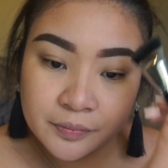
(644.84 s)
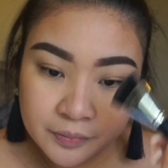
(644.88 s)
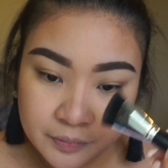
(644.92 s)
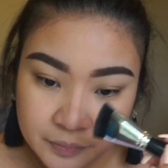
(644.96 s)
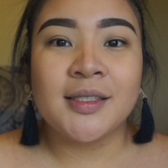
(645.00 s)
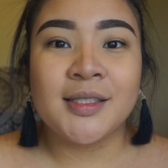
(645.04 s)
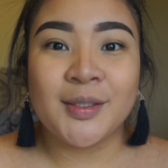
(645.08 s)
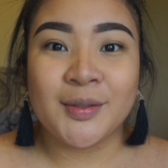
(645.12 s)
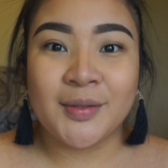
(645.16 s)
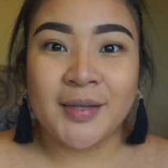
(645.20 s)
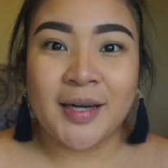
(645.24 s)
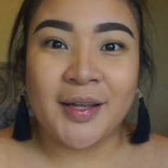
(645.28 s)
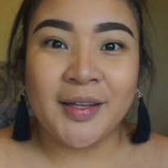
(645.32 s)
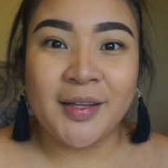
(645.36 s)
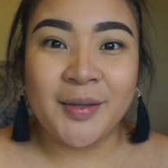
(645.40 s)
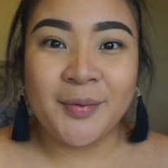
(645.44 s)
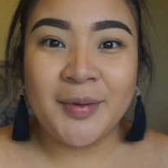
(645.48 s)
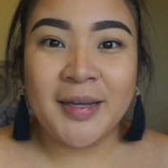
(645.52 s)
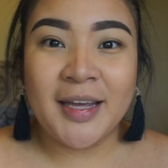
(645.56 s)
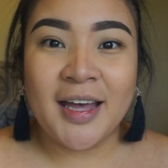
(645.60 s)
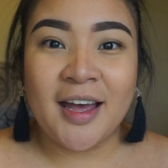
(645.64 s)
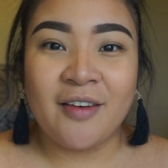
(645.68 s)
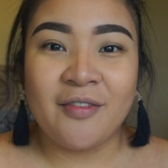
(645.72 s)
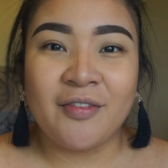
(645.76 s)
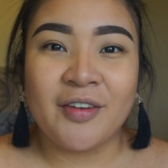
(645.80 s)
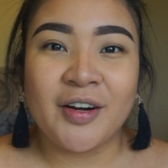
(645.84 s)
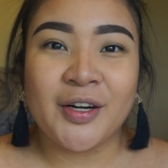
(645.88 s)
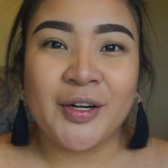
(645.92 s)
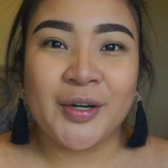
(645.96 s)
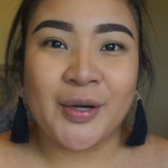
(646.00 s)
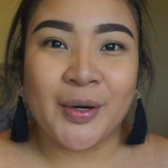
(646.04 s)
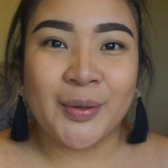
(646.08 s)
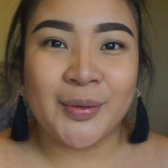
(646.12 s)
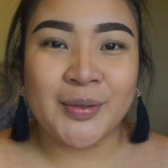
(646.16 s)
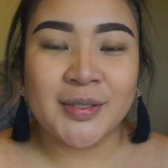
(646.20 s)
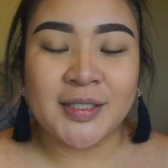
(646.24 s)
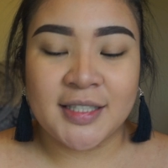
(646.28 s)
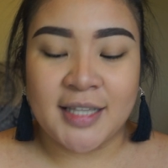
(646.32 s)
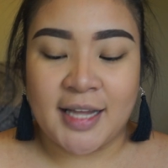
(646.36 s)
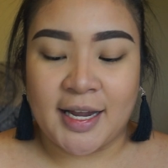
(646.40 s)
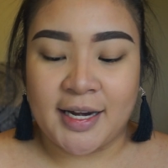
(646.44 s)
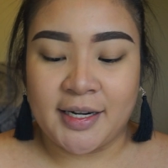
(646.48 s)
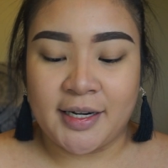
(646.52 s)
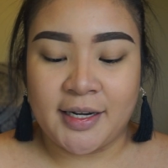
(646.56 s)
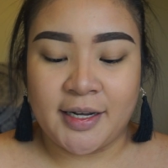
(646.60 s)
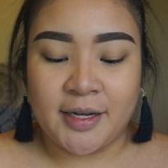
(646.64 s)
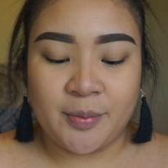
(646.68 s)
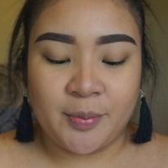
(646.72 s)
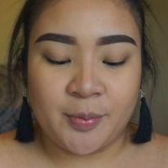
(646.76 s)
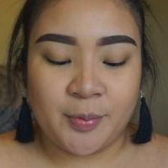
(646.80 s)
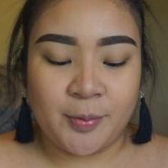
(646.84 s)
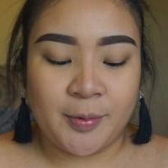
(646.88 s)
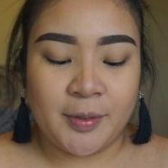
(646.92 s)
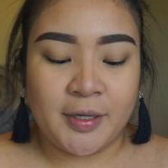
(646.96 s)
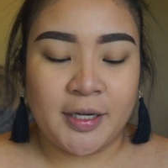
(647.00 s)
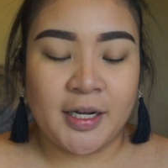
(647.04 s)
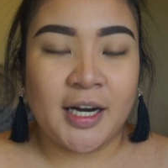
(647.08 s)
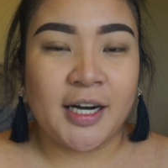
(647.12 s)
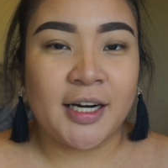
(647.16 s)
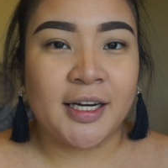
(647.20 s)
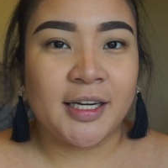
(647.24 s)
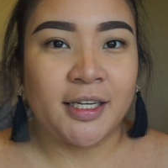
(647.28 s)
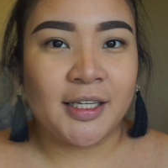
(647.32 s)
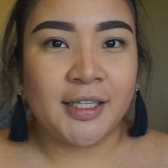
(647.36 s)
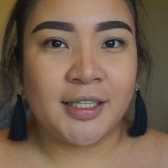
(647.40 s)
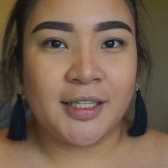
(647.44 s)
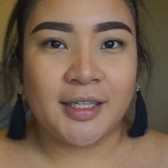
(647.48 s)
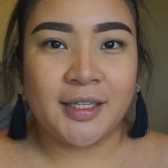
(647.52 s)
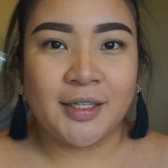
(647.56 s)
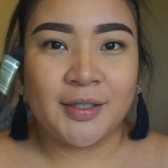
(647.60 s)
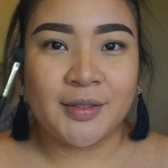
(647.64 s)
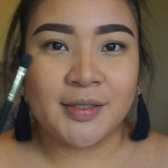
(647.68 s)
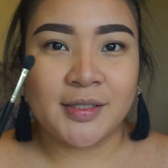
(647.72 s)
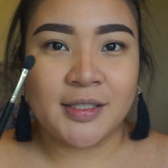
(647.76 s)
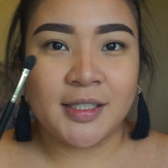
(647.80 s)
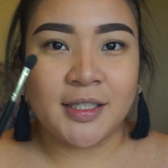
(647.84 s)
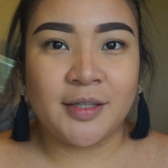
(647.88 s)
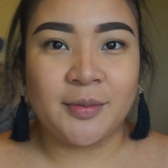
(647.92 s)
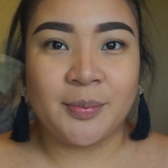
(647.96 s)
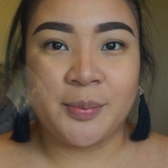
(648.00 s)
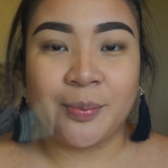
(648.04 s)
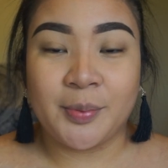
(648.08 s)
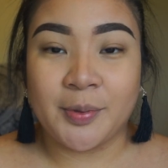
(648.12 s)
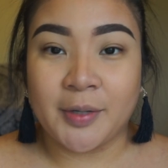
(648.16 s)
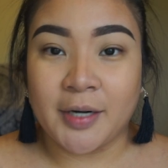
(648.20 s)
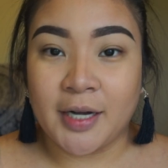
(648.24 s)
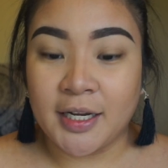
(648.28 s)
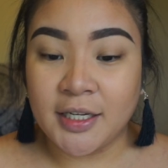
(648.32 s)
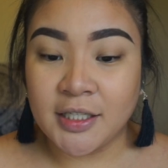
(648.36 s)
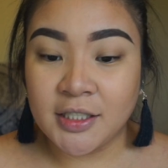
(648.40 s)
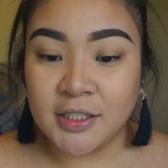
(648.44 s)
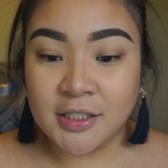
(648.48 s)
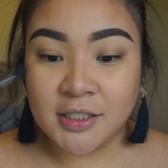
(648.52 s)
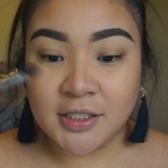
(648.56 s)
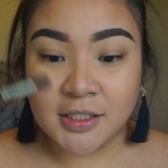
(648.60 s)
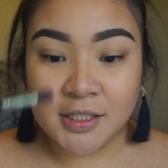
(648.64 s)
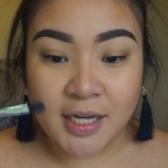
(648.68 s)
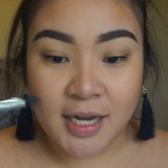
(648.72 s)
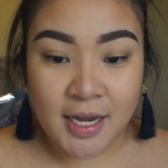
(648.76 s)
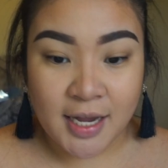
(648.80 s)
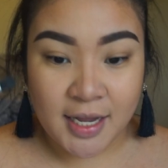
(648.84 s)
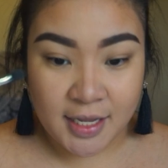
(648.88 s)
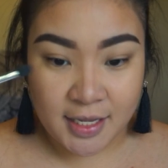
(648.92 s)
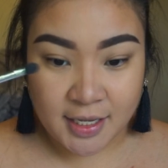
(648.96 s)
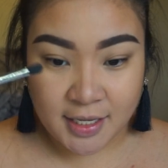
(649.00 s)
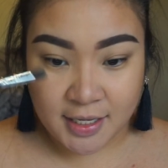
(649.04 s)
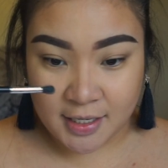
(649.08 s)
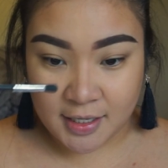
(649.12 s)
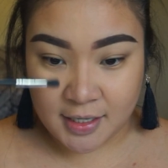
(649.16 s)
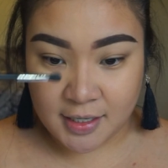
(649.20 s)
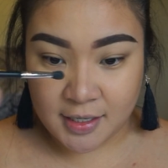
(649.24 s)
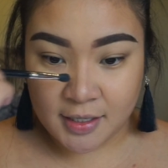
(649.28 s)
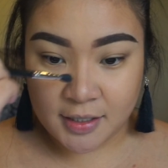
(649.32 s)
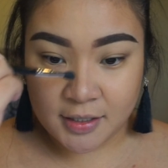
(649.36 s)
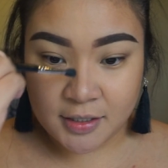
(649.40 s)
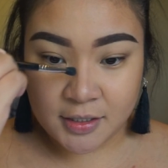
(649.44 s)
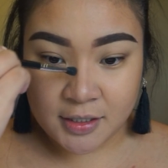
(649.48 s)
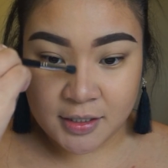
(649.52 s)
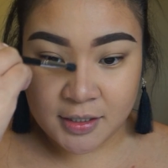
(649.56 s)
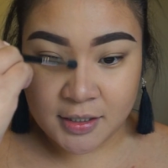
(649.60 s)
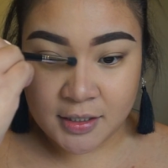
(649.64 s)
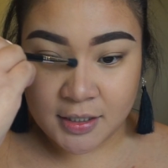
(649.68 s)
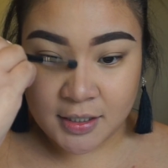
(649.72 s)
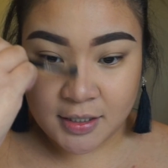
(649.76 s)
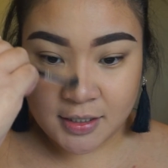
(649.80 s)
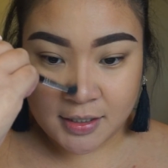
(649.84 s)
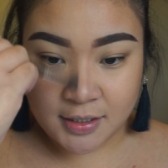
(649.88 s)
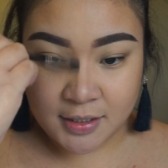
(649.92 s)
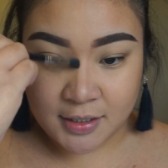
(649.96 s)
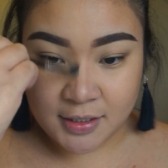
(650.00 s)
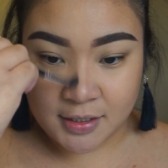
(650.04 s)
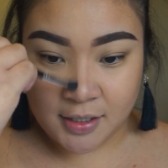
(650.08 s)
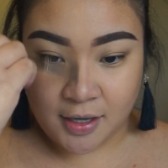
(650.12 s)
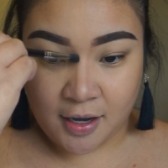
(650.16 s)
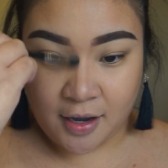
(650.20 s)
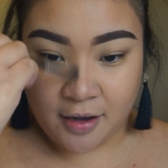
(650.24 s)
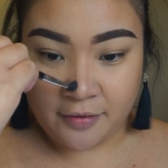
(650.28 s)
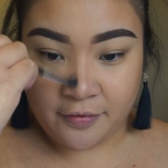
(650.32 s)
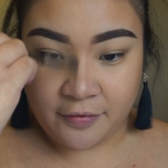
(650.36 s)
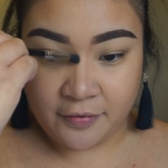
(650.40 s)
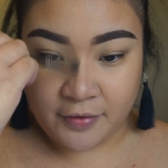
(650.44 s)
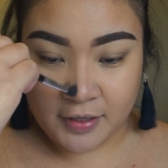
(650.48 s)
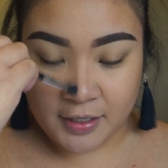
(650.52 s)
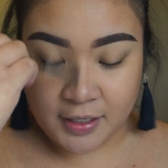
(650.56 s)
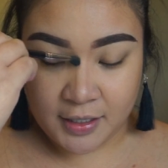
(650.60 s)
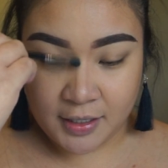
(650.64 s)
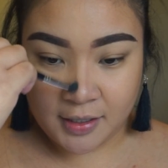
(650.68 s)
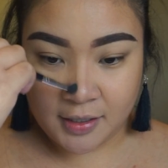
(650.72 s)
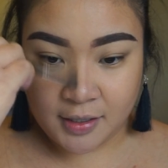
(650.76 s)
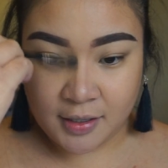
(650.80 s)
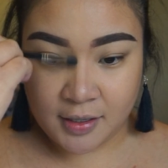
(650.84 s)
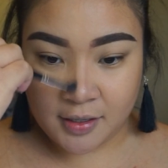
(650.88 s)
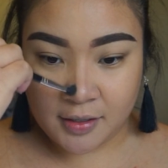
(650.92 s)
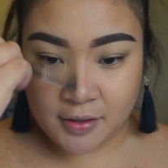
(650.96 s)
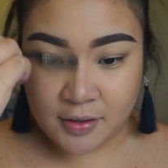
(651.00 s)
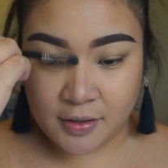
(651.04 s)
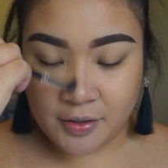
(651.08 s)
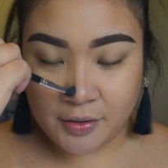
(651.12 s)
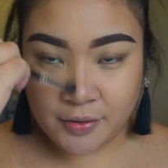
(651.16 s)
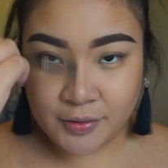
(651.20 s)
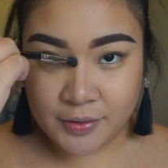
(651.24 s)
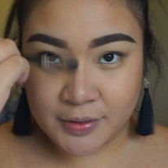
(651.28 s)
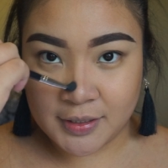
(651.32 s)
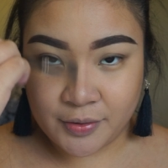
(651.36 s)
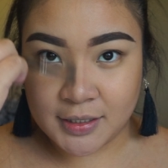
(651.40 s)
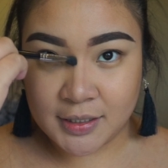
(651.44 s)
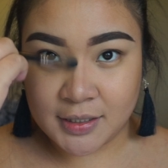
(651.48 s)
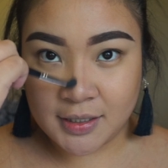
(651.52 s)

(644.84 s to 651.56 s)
So now that we have our nose lined up, we are going to use the brush and just soften those